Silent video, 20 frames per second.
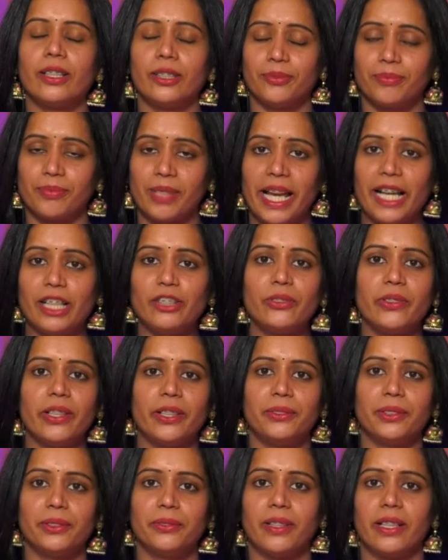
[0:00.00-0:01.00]
Hello
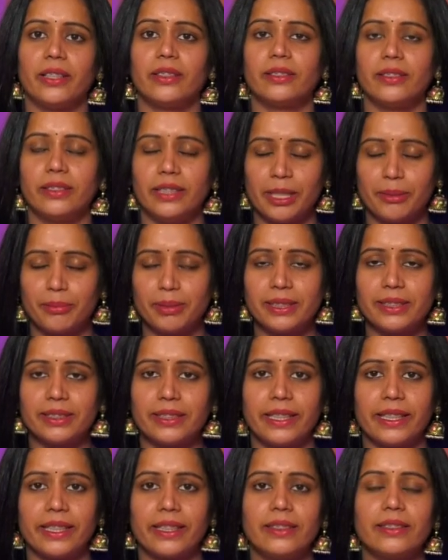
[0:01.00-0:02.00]
everyone,
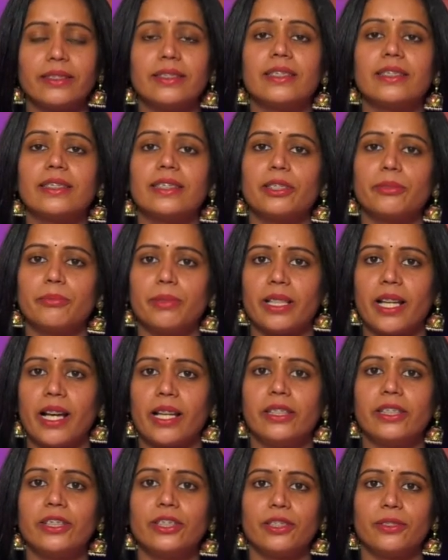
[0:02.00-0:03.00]
namaste. This is
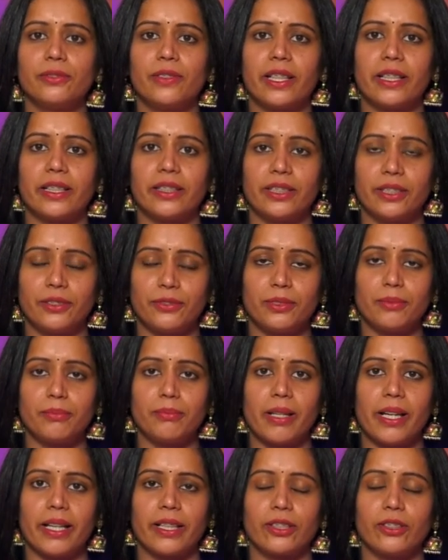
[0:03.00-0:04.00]
Manali Reddy from
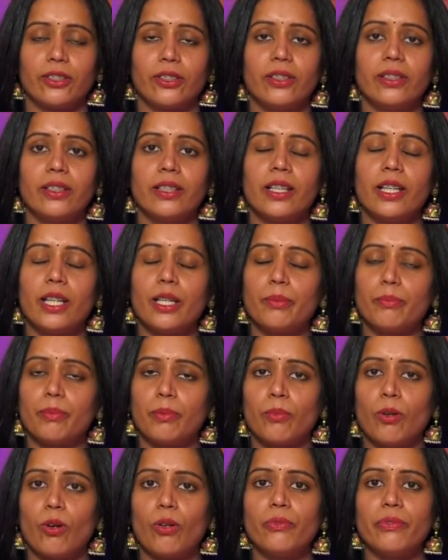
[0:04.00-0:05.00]
Bangalore.
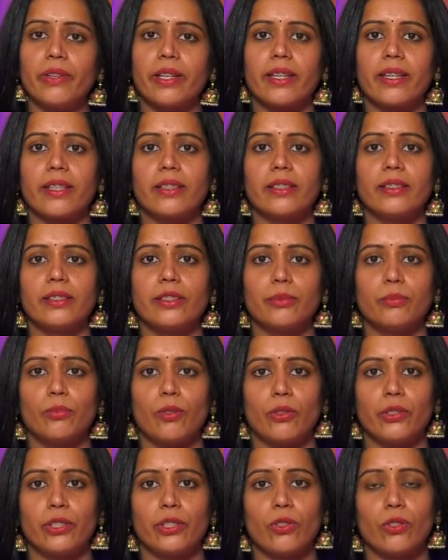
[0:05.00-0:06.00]
My mom vacated her
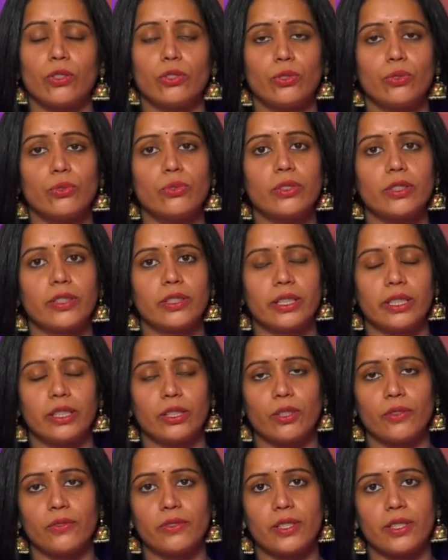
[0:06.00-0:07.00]
body on June
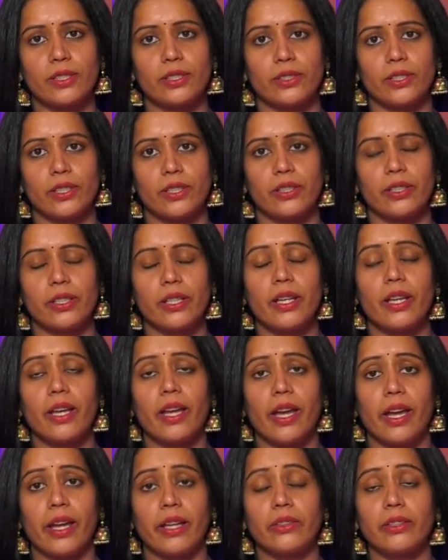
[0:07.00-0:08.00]
13th of this year,
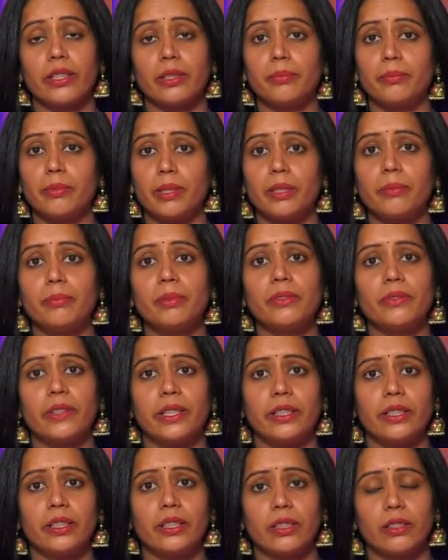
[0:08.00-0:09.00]
and that made me
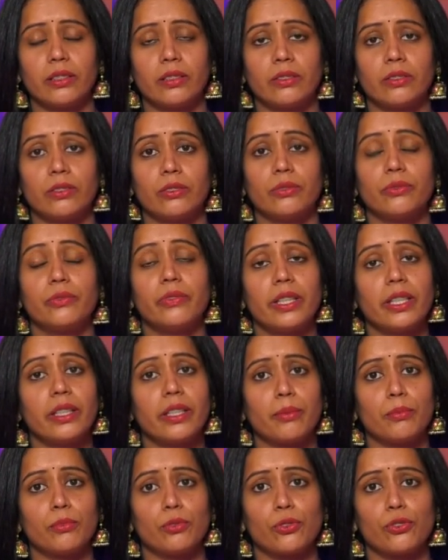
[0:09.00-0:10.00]
very weak
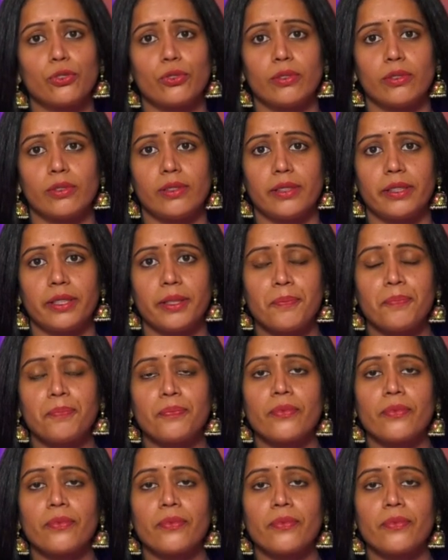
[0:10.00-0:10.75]
emotionally.